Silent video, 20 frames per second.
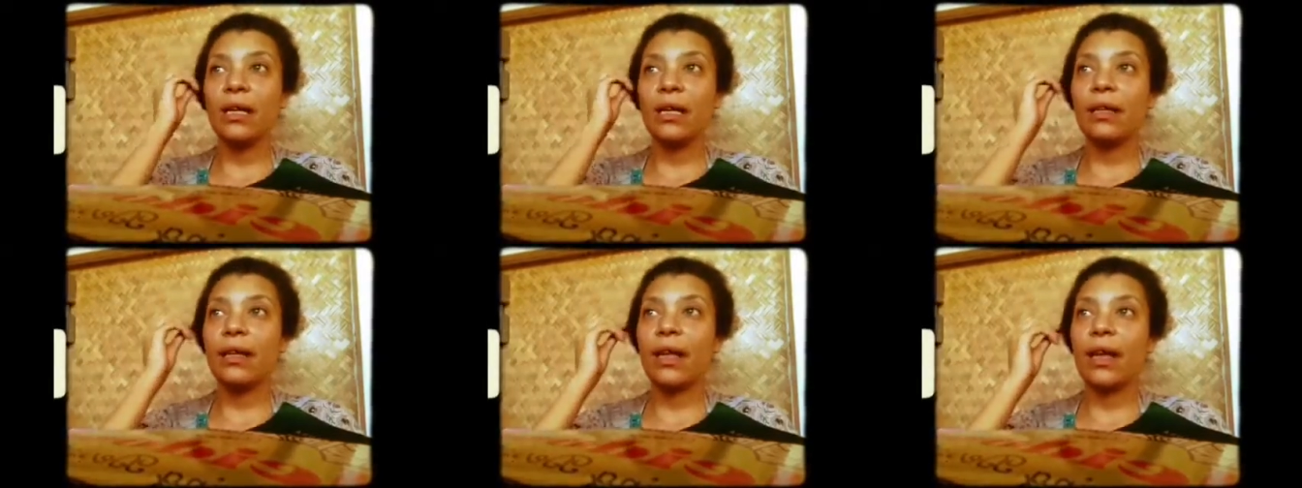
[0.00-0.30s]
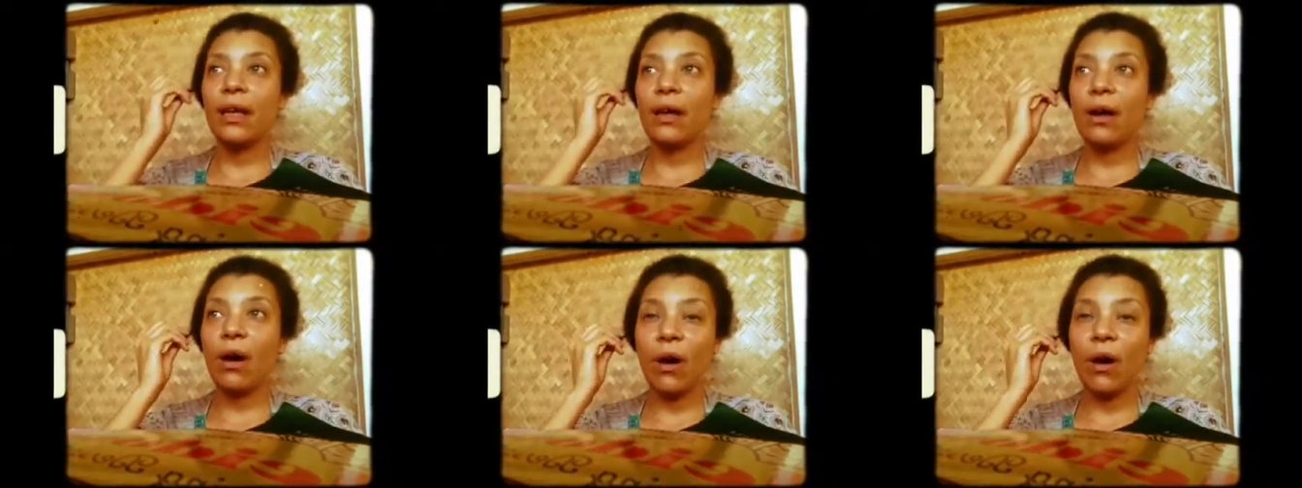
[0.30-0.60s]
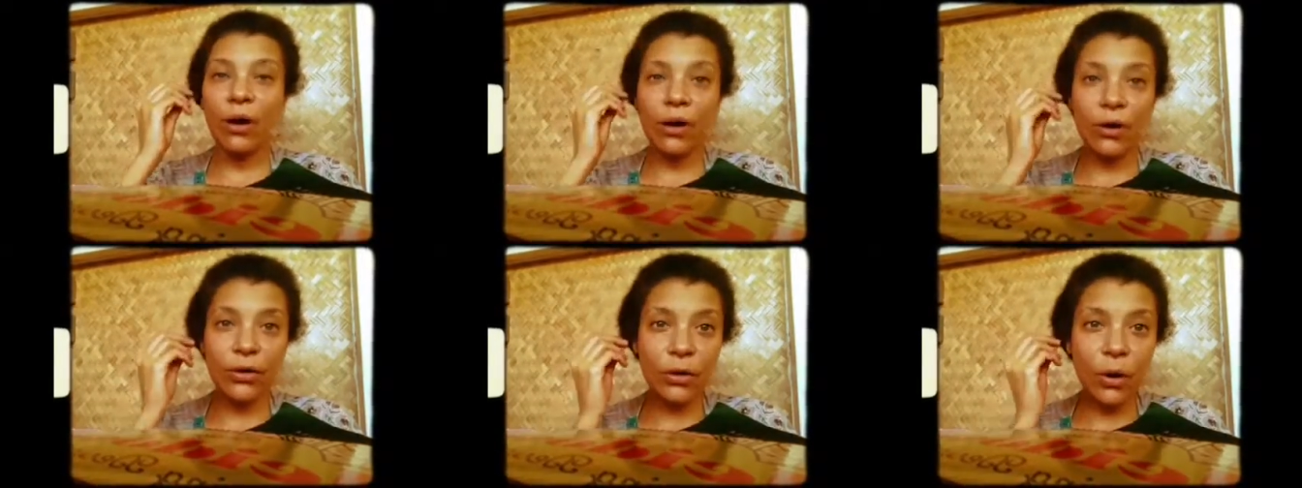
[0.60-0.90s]
like
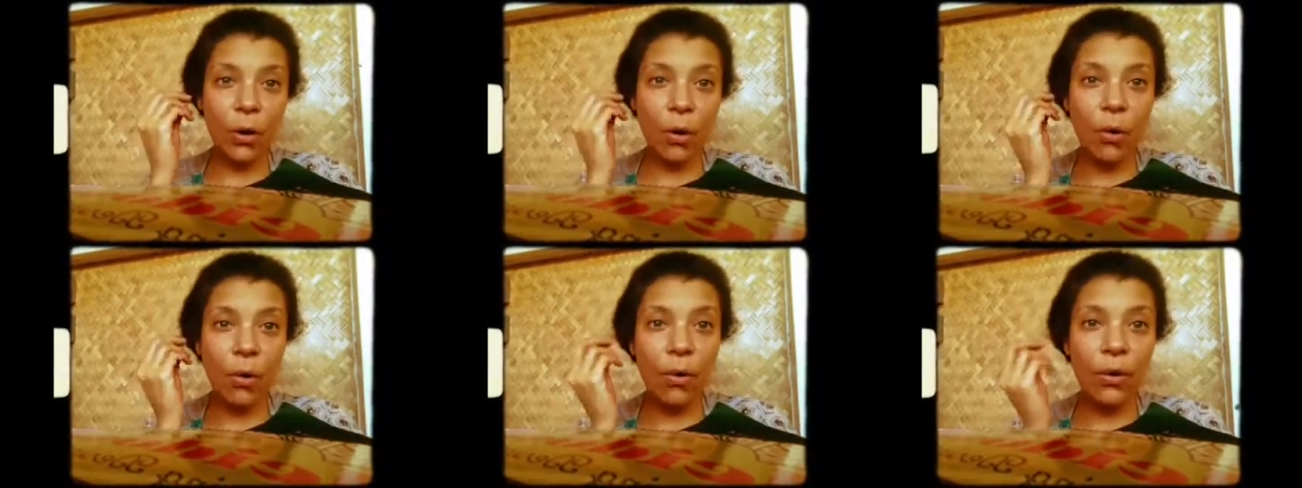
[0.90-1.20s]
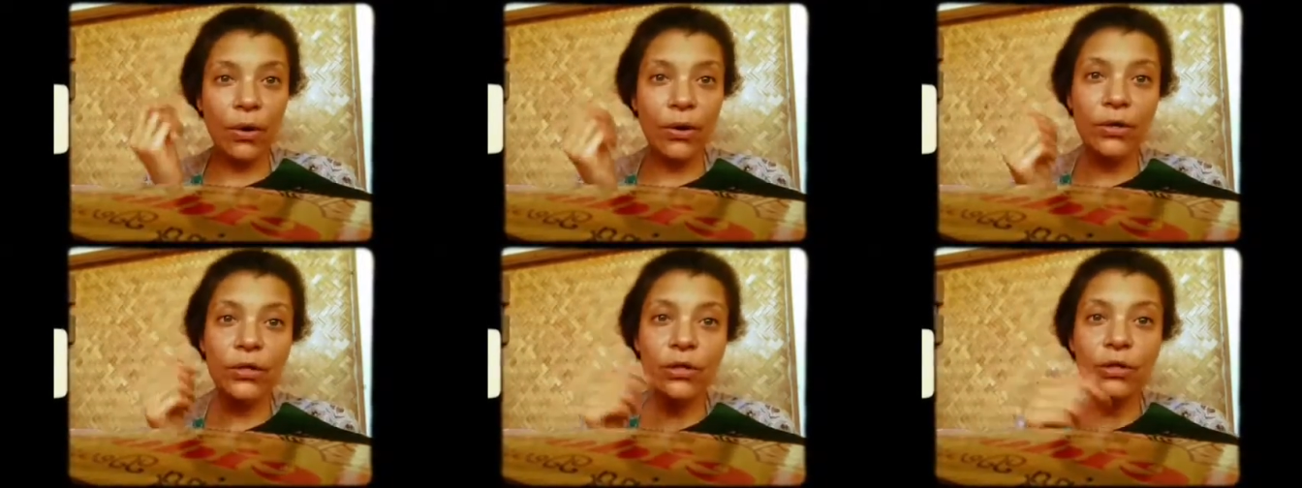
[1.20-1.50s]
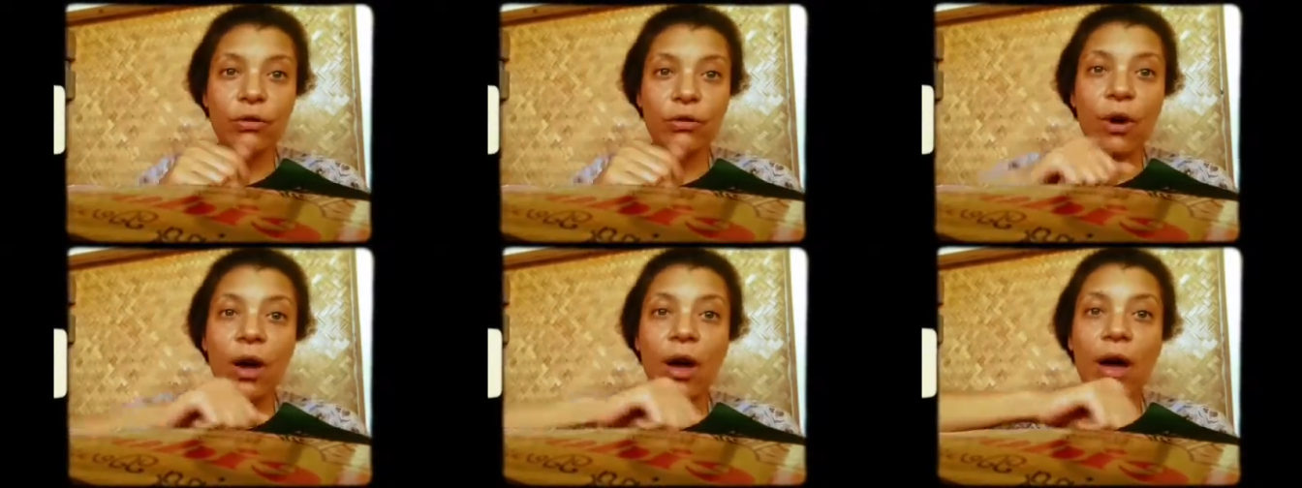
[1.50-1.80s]
hardcore
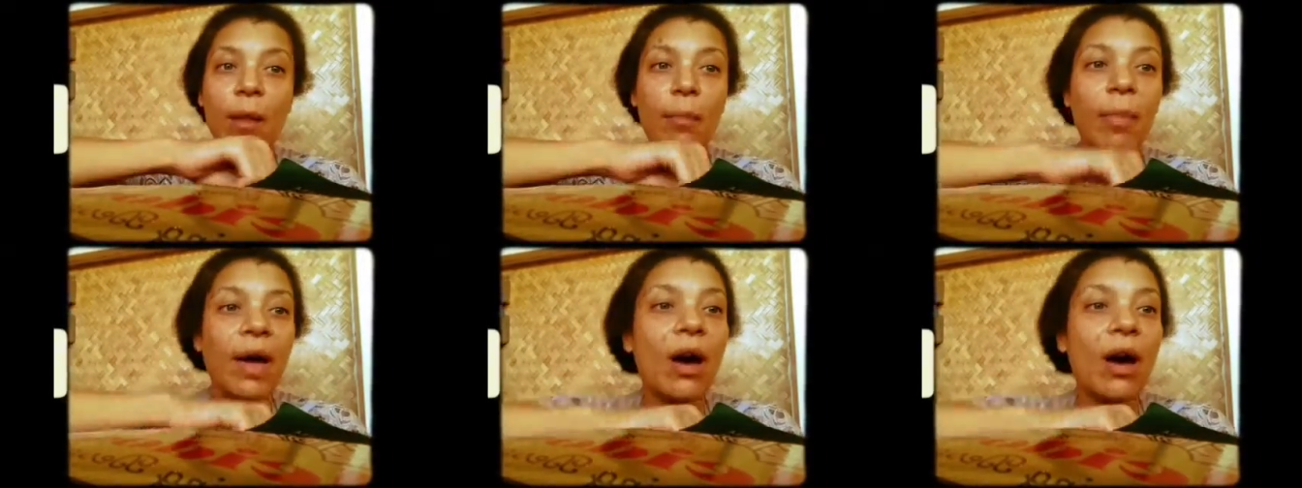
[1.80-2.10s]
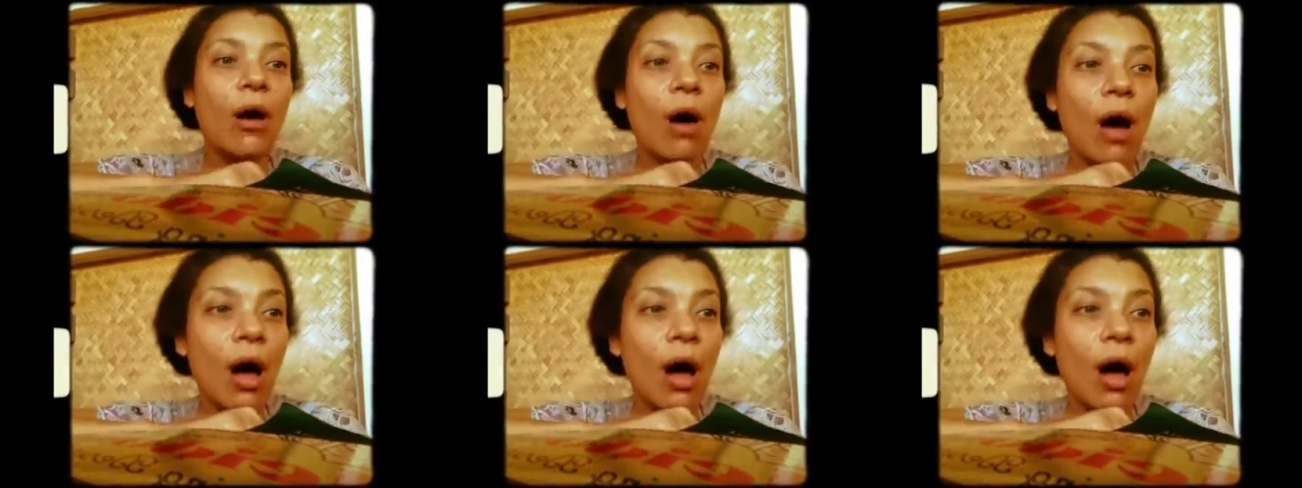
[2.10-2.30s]
strong about